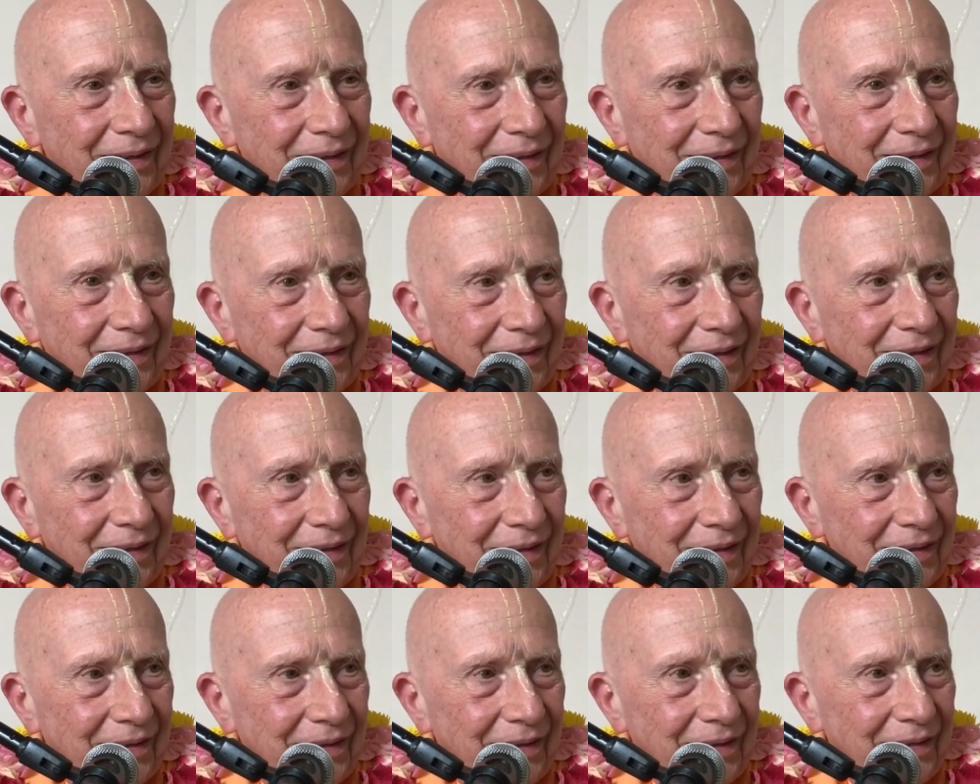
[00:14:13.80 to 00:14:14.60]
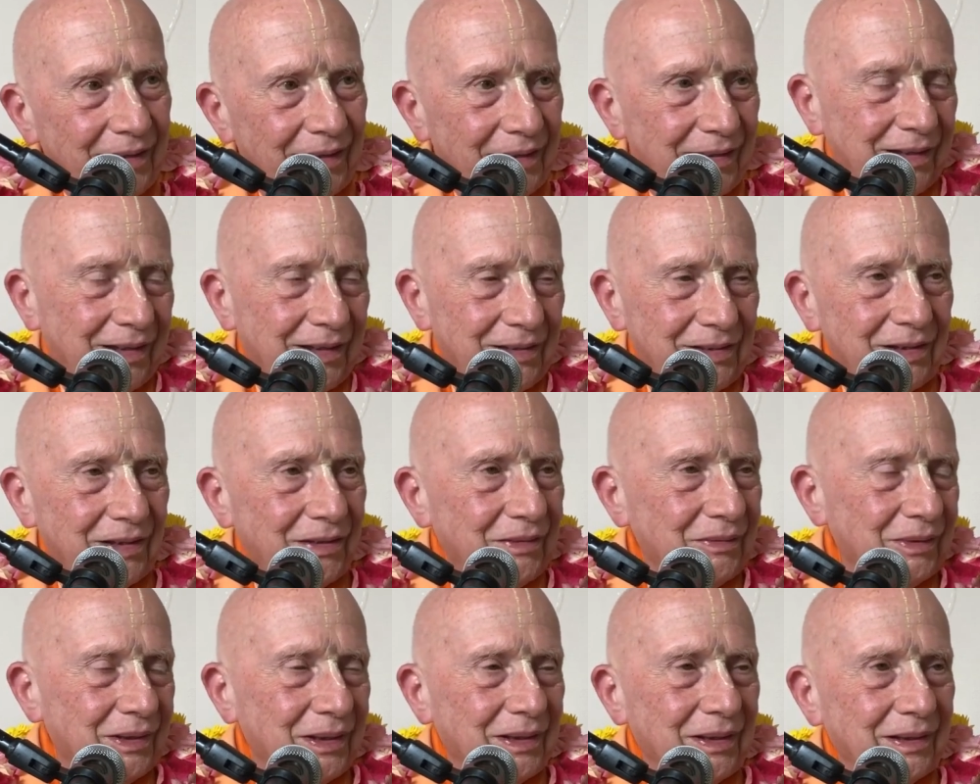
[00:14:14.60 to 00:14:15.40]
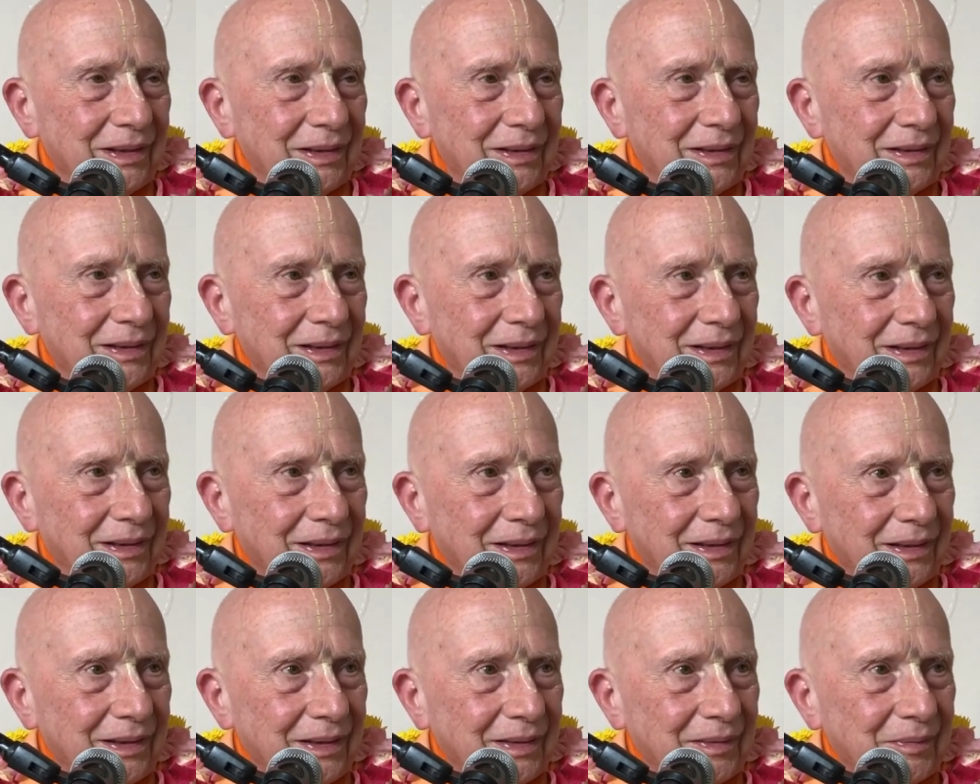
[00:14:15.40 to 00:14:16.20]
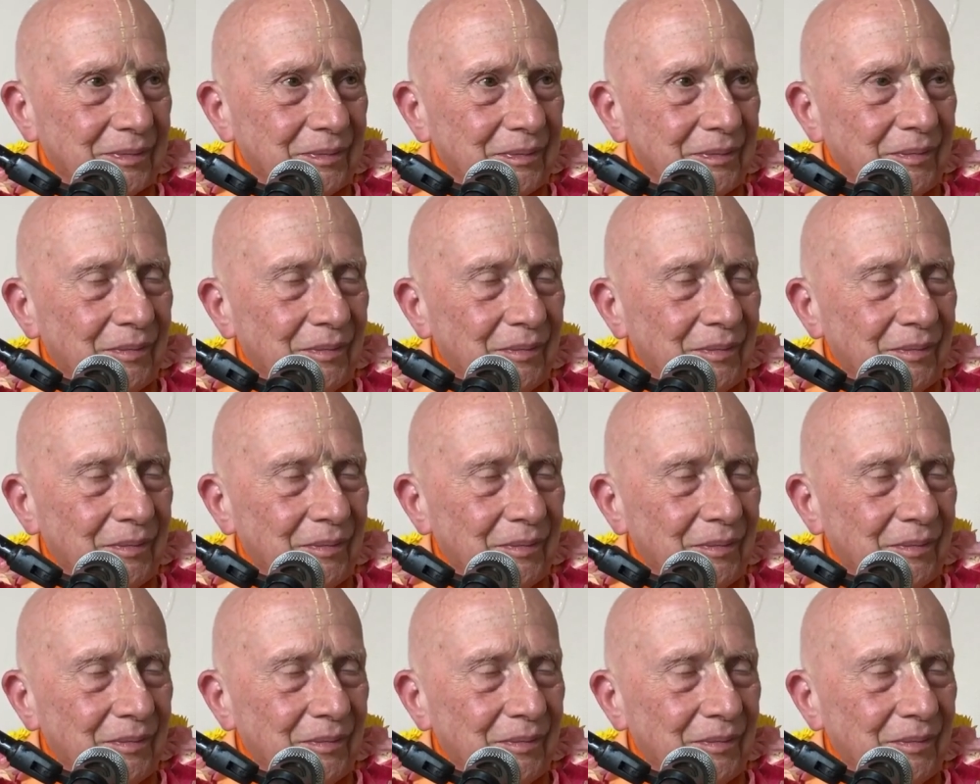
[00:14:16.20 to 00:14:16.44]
And then he, he does everything like that.